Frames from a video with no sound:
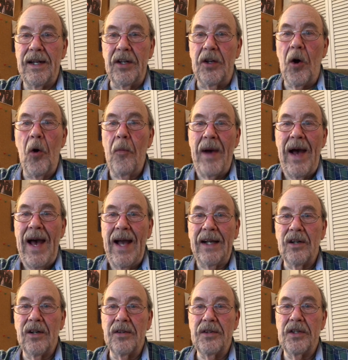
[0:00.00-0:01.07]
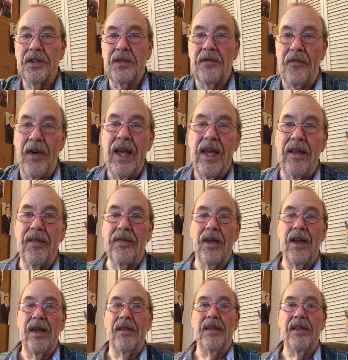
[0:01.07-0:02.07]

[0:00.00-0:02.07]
go back on this faith